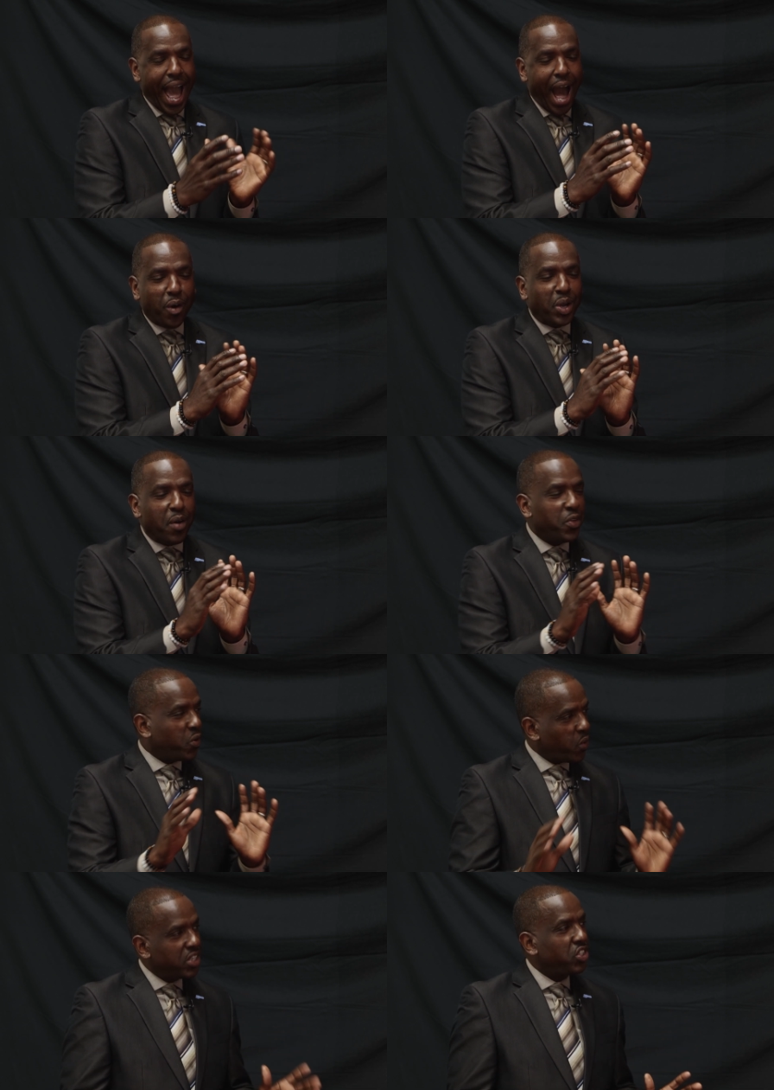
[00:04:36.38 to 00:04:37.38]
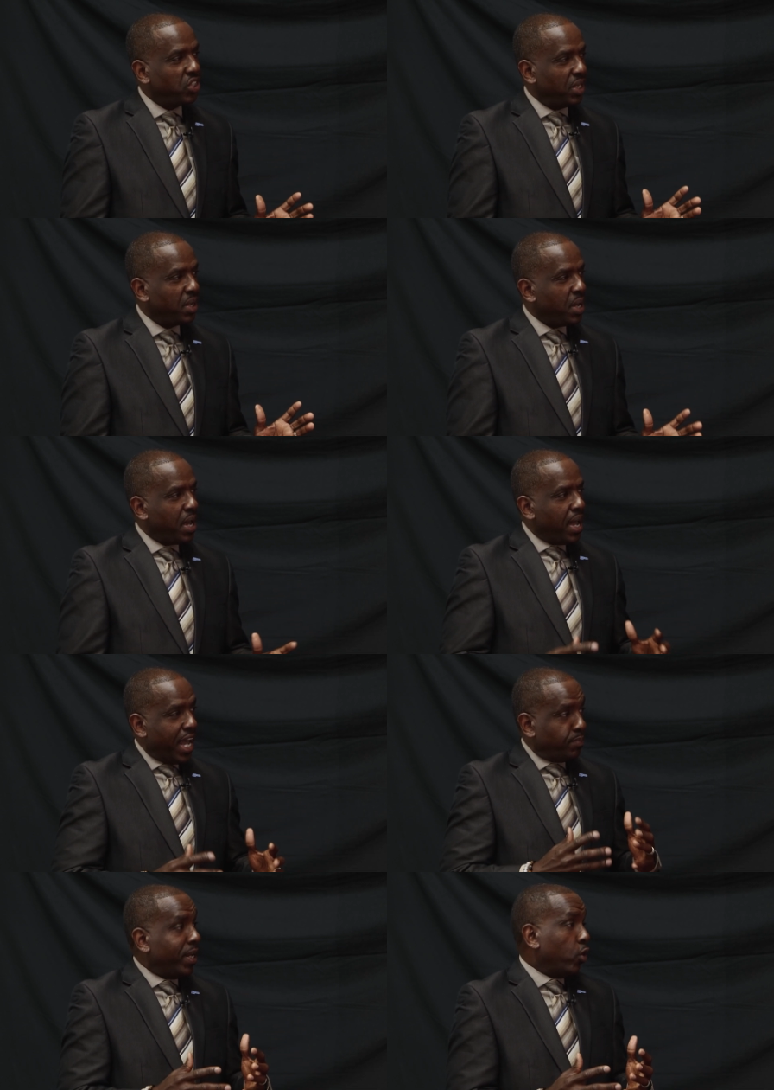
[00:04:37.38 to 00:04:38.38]
out of the question,
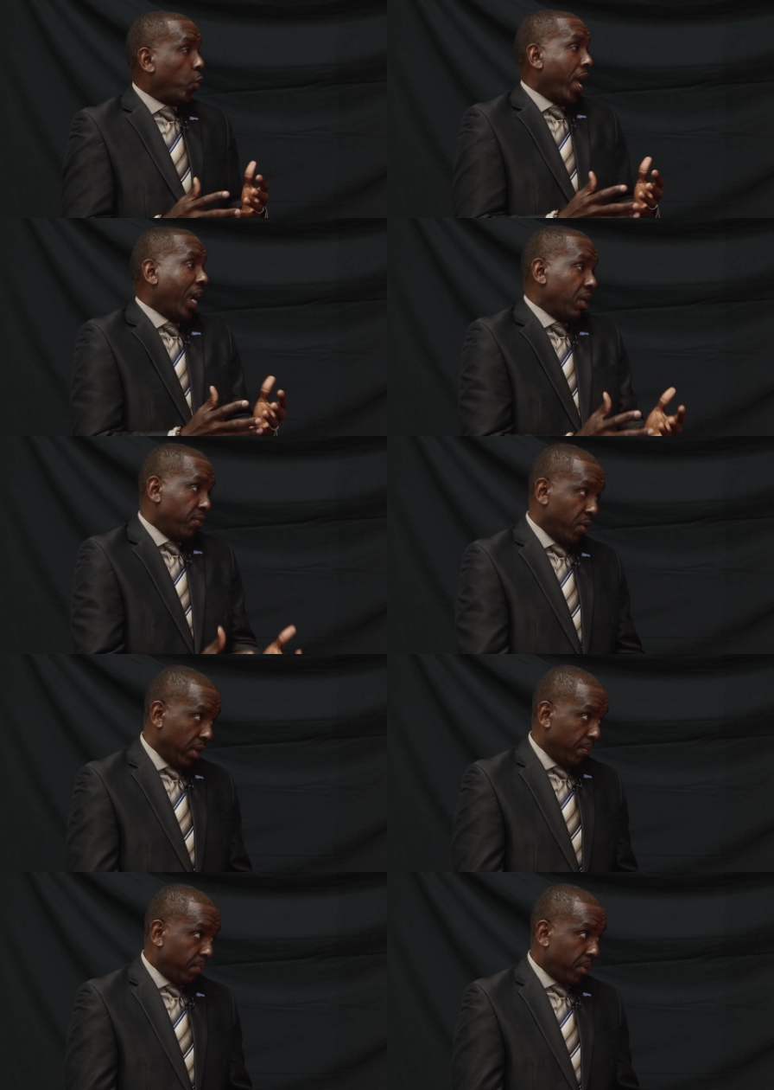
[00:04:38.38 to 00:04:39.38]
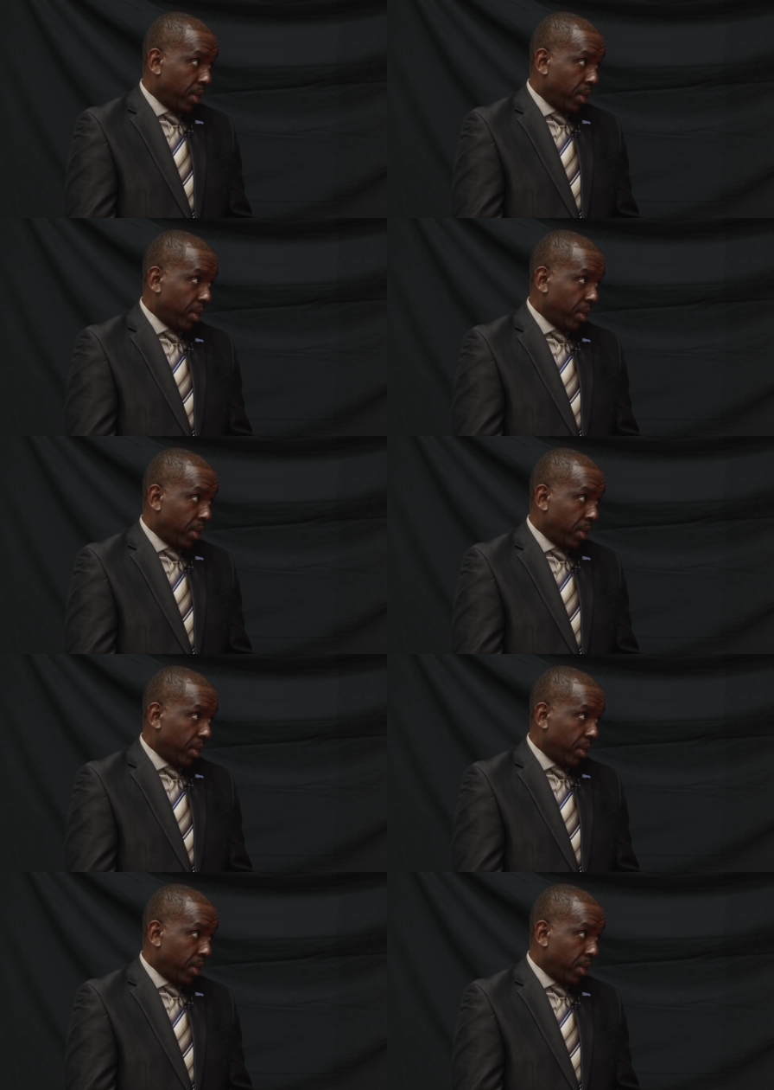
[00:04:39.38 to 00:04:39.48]
has made it a reality for them.